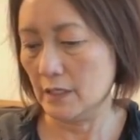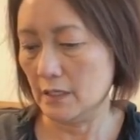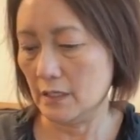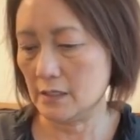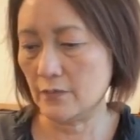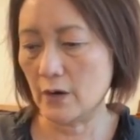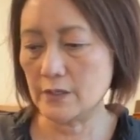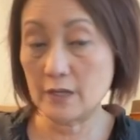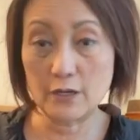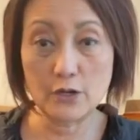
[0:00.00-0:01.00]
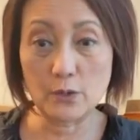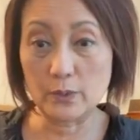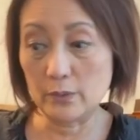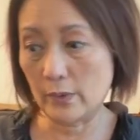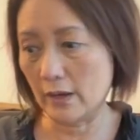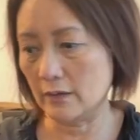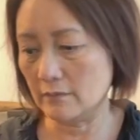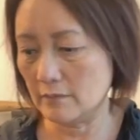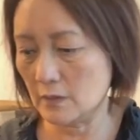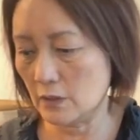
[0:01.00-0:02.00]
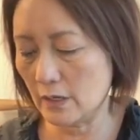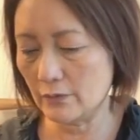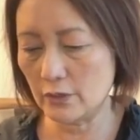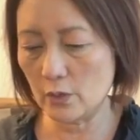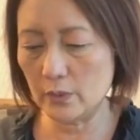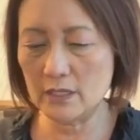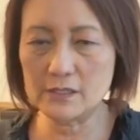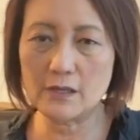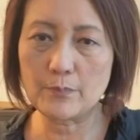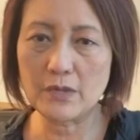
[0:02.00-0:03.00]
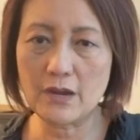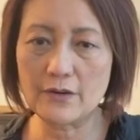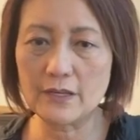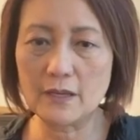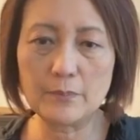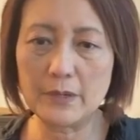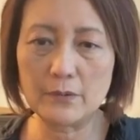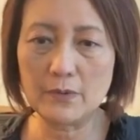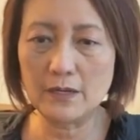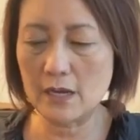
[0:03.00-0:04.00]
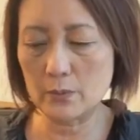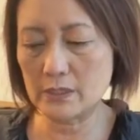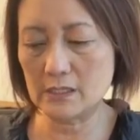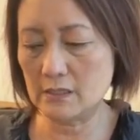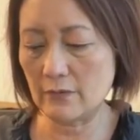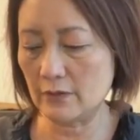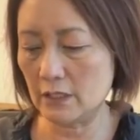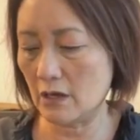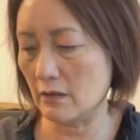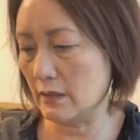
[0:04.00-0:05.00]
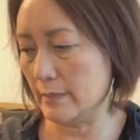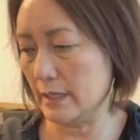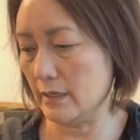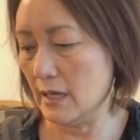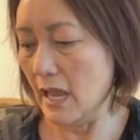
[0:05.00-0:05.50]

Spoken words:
as far as I know anyway. You never know when they stop carrying it, but right now it's definitely not limited.